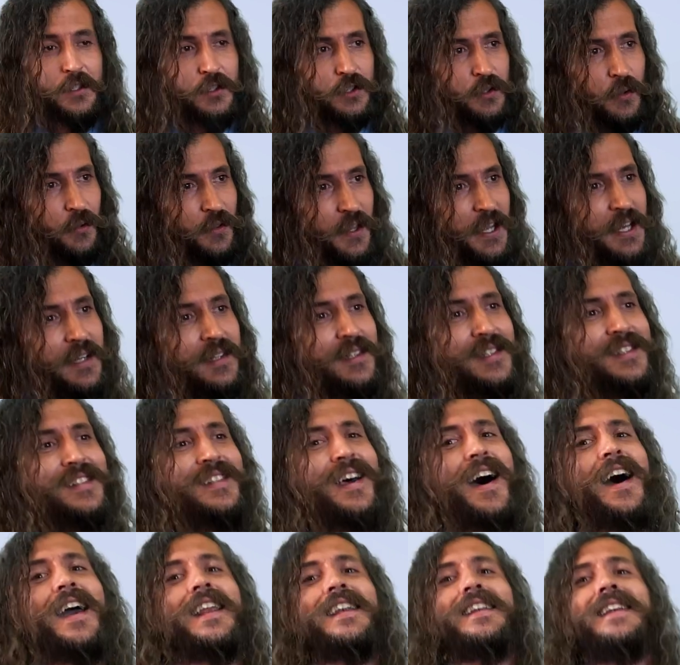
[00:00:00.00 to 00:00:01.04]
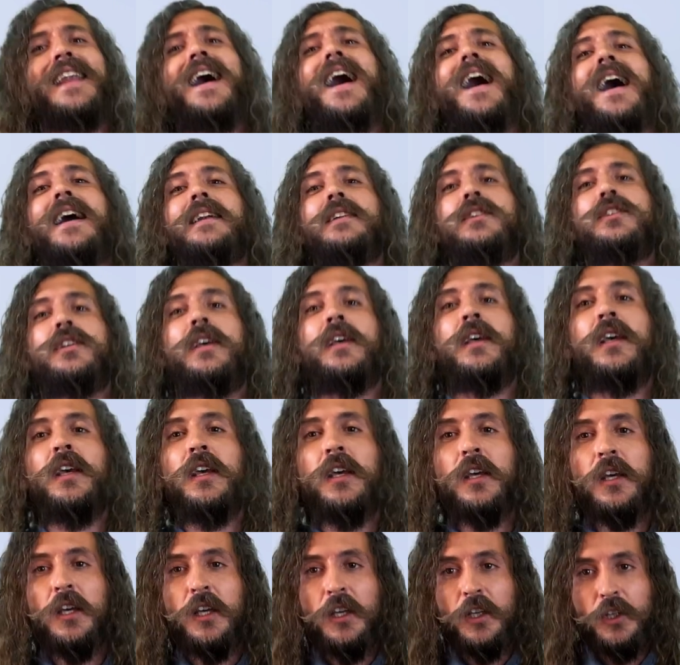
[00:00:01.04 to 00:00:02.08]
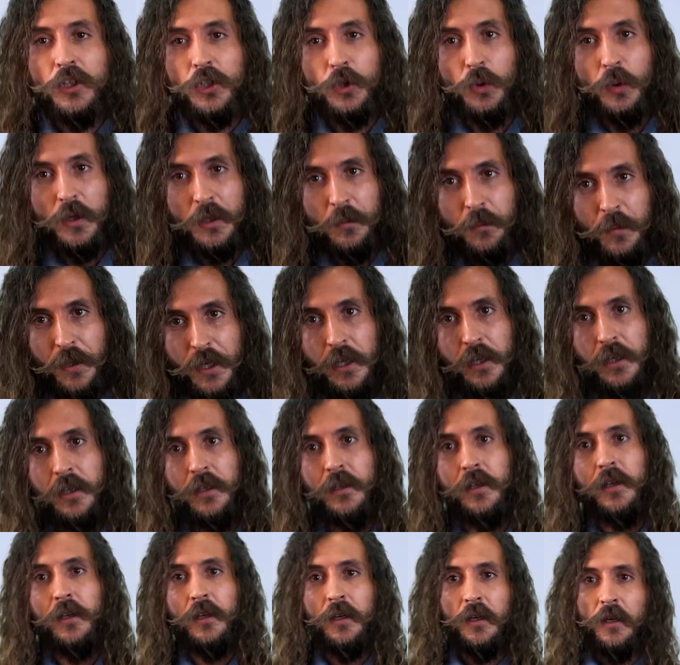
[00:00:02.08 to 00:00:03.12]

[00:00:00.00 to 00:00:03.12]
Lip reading: So they decide not to impede,